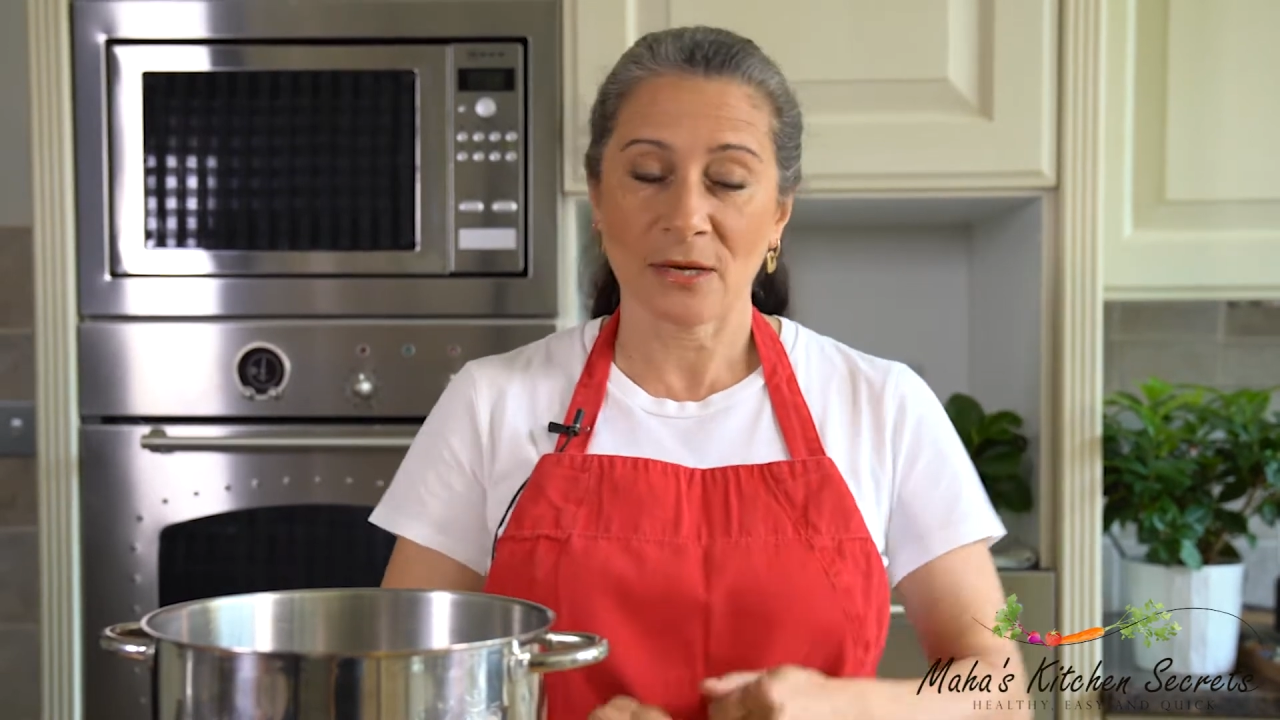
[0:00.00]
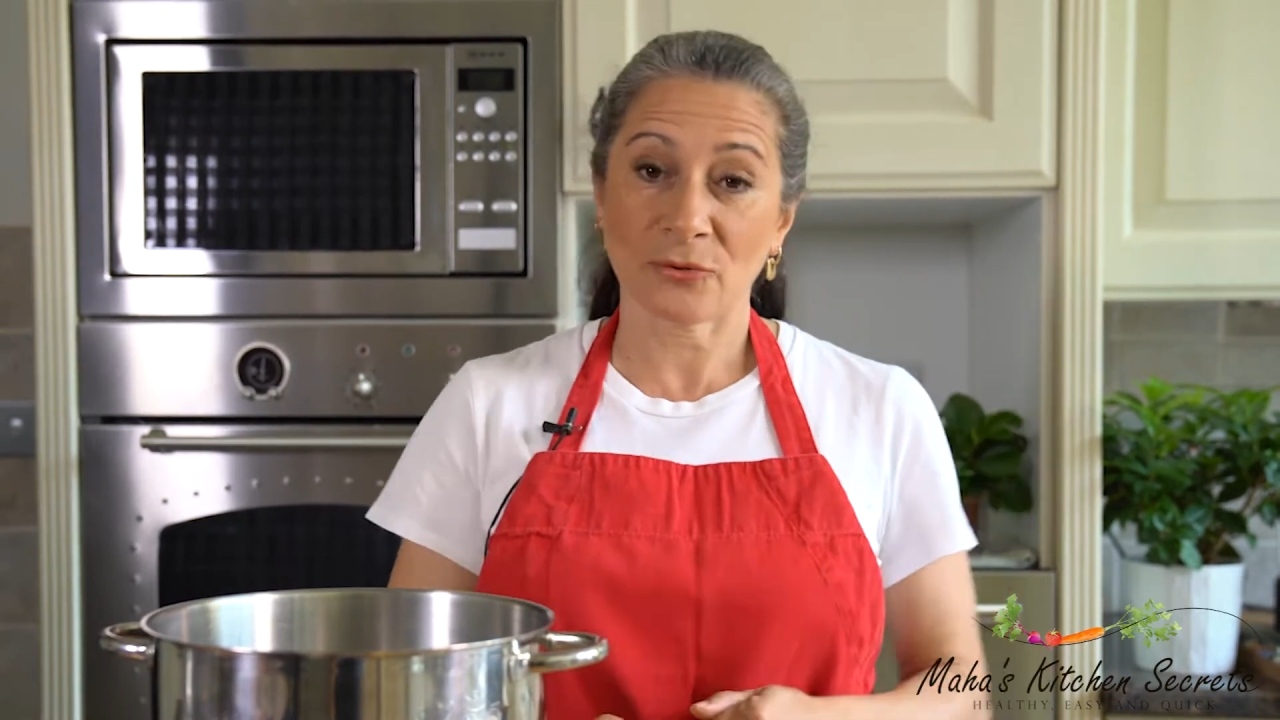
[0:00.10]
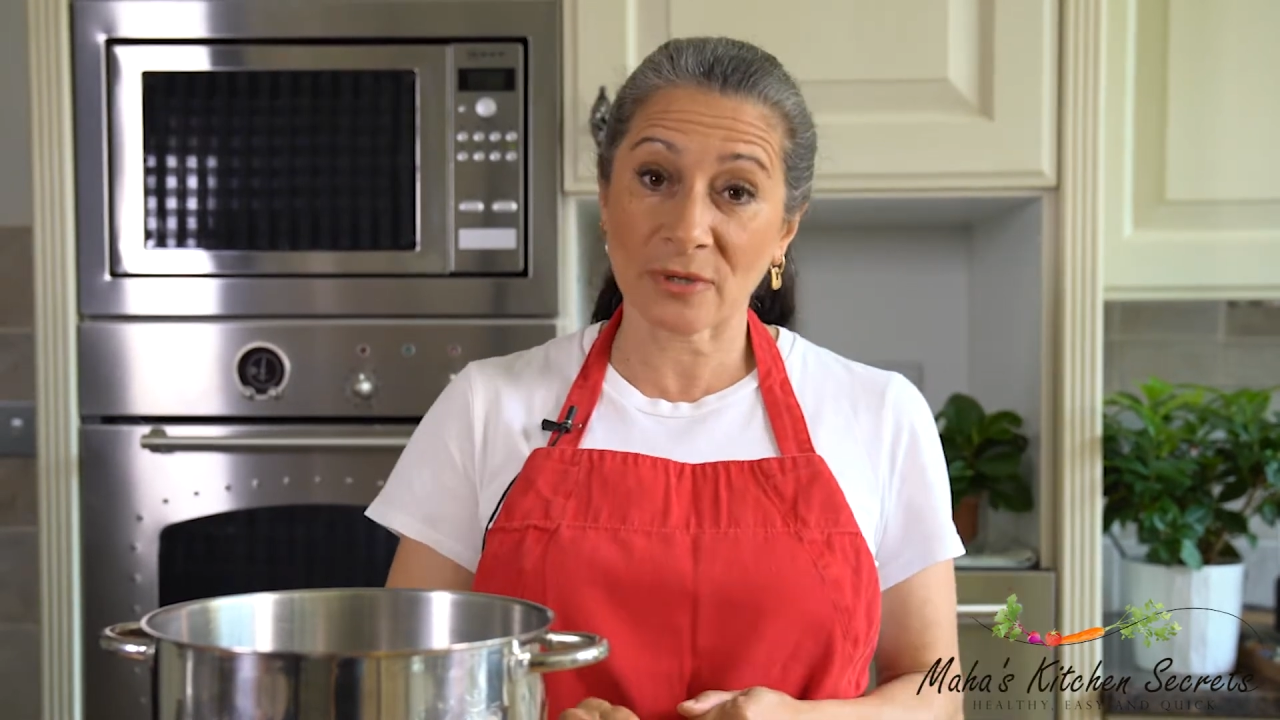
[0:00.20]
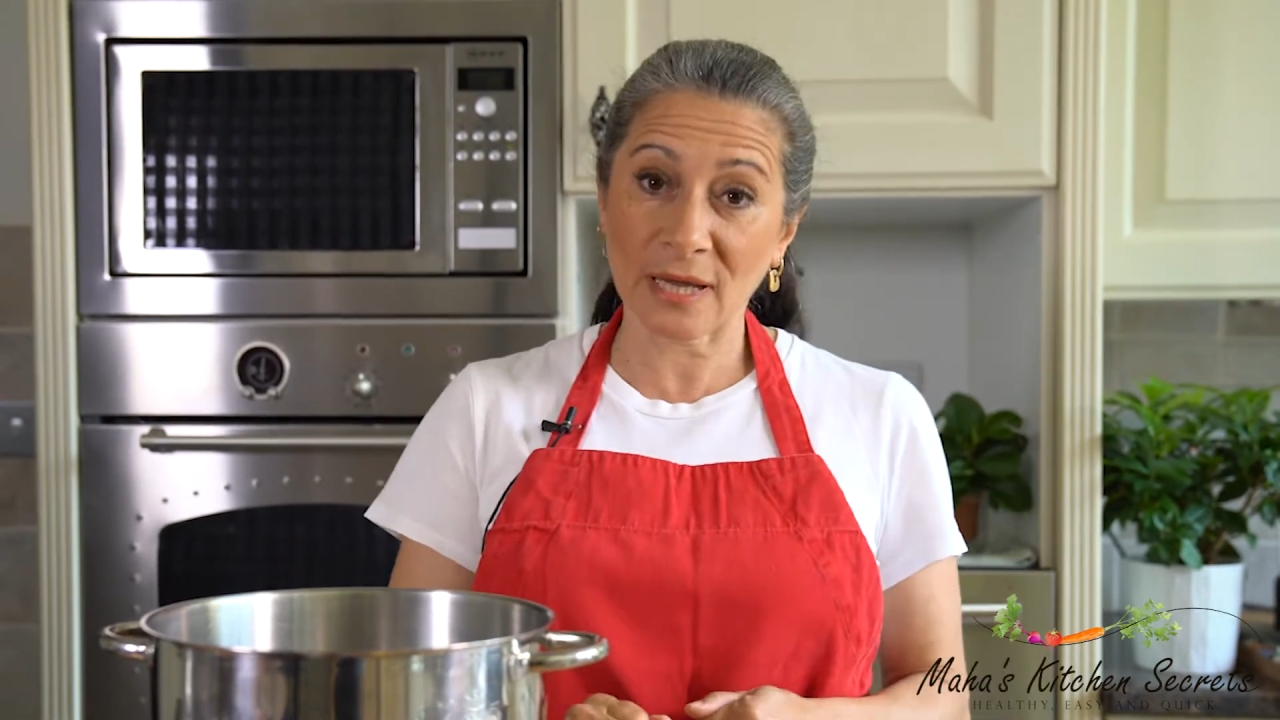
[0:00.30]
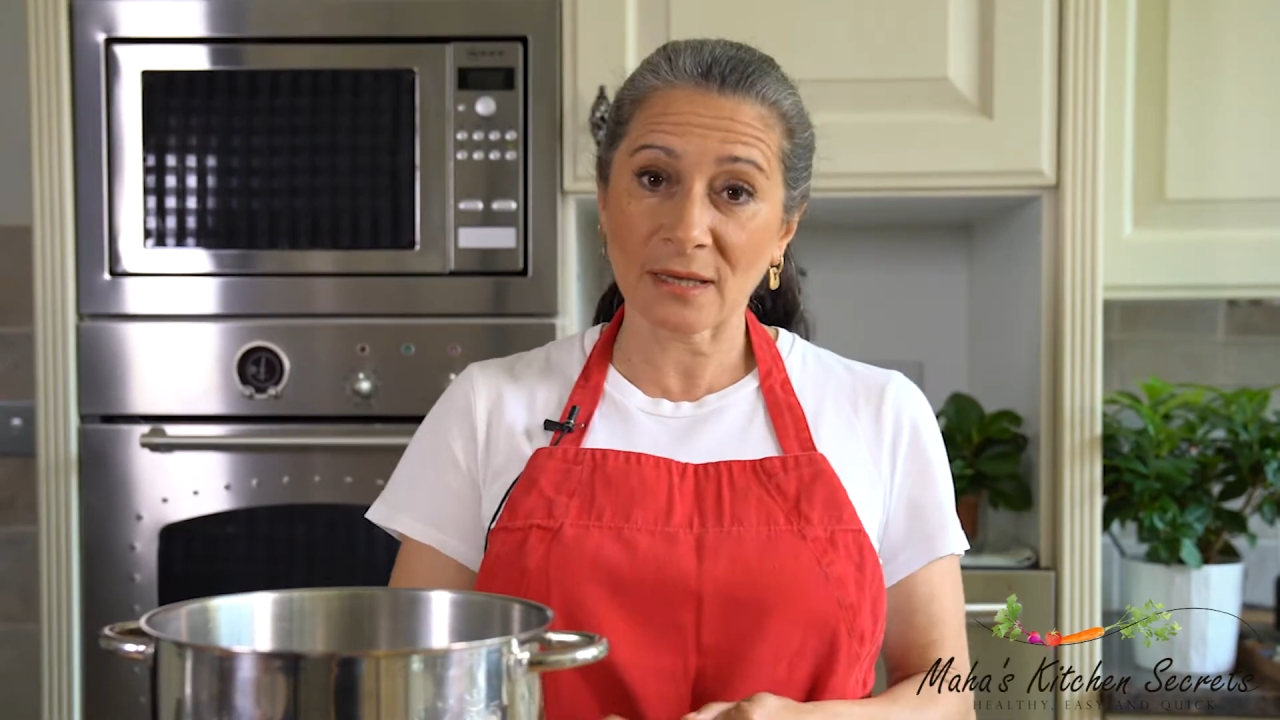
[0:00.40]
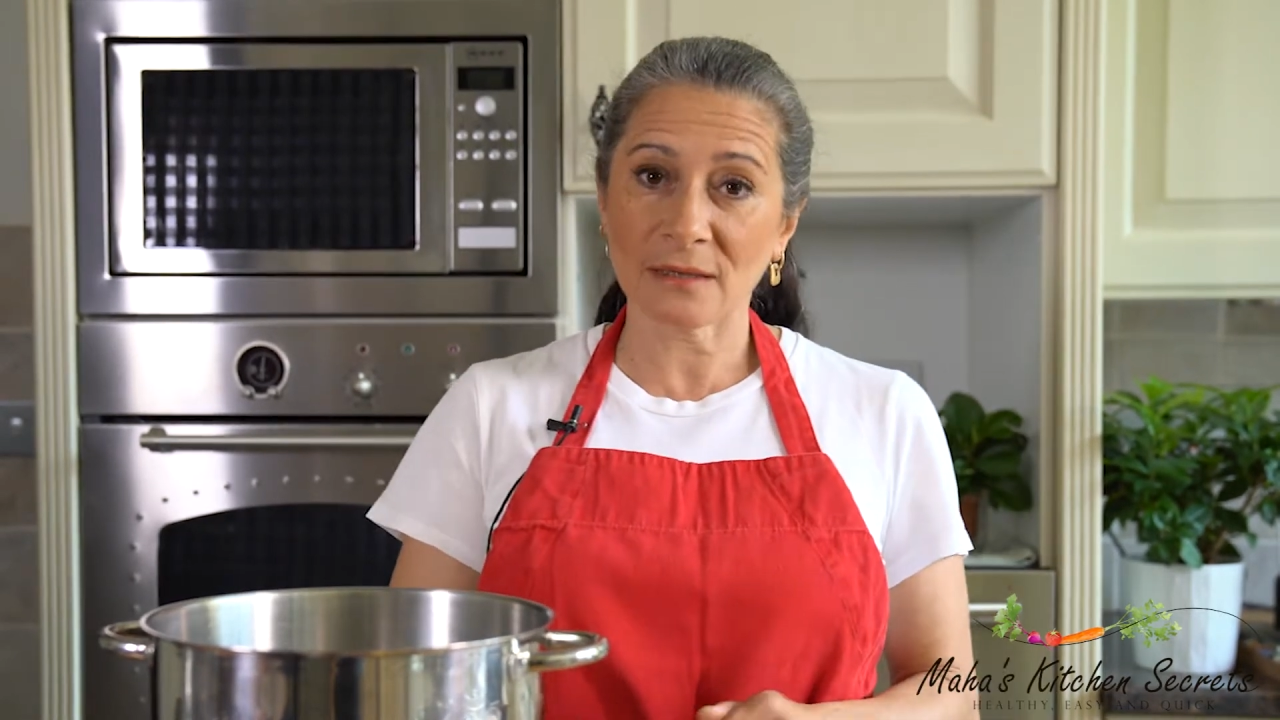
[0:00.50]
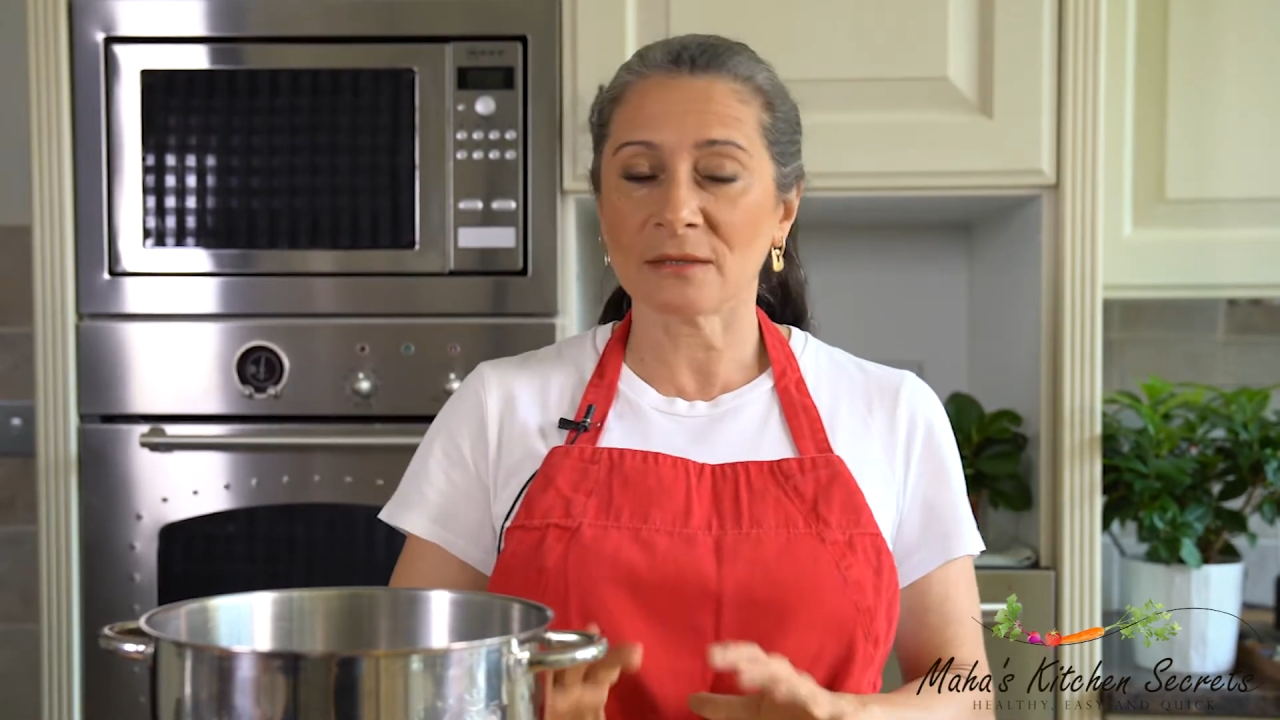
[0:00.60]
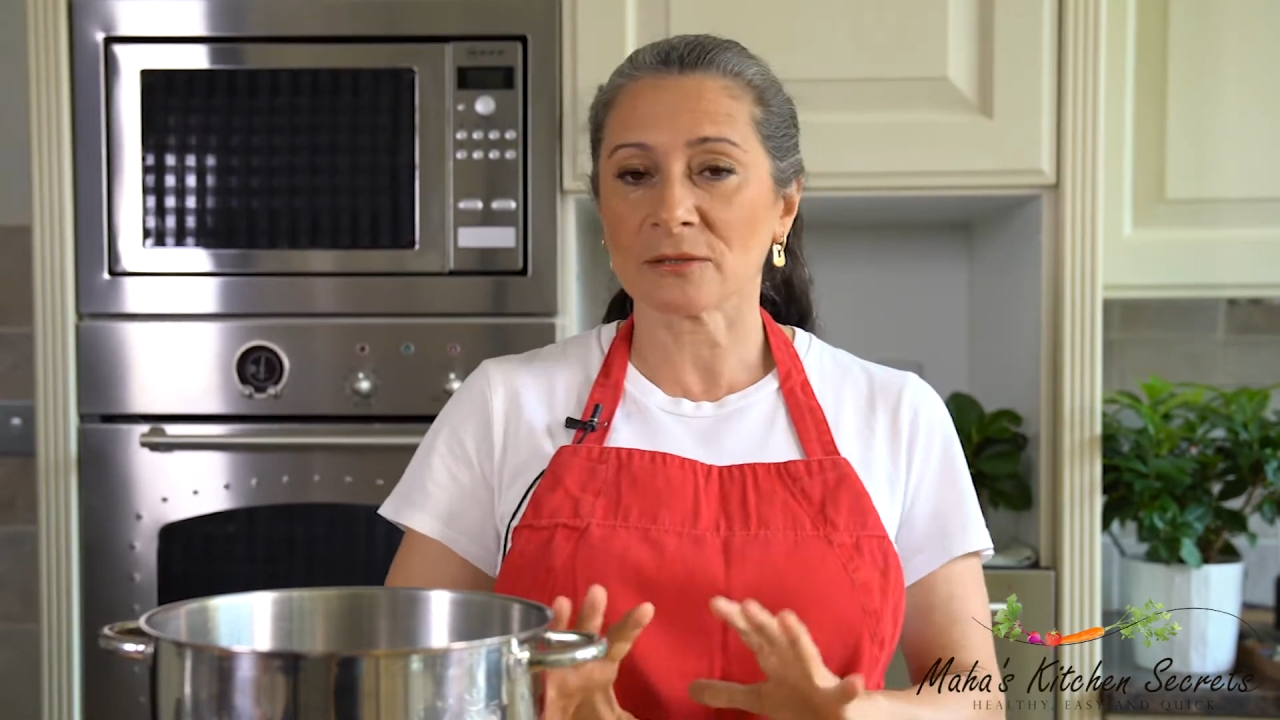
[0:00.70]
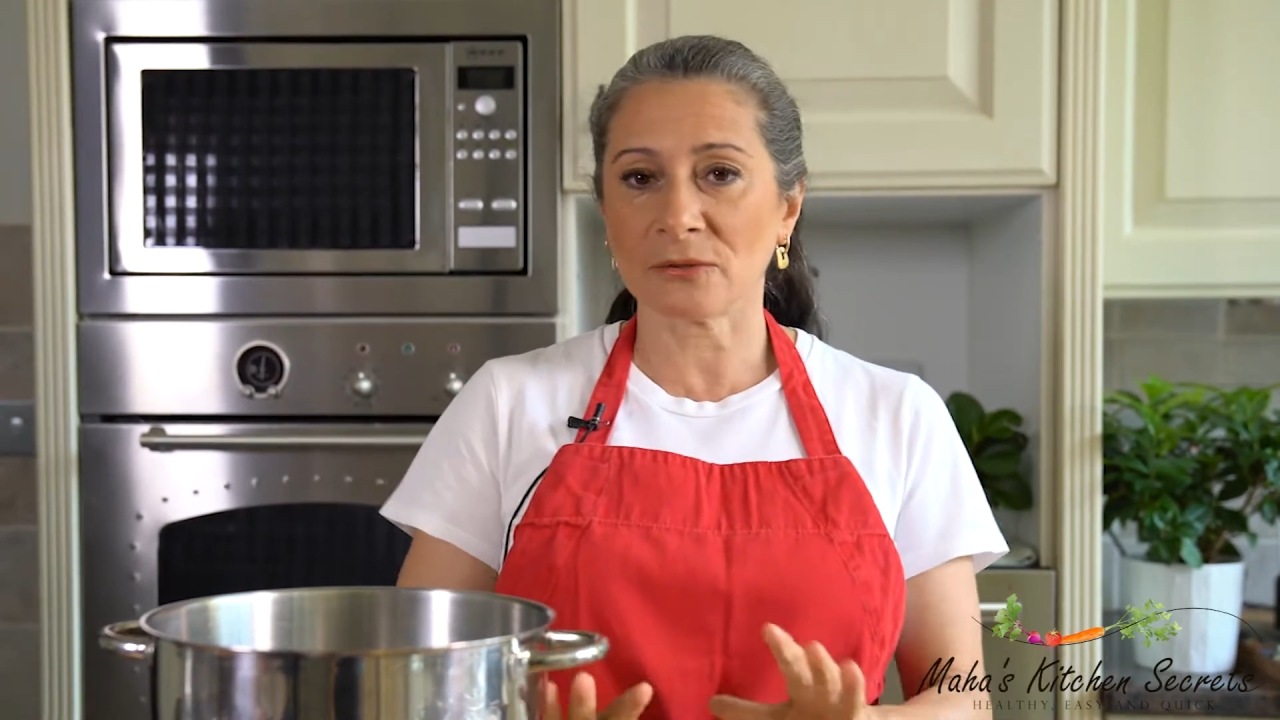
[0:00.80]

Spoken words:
Today is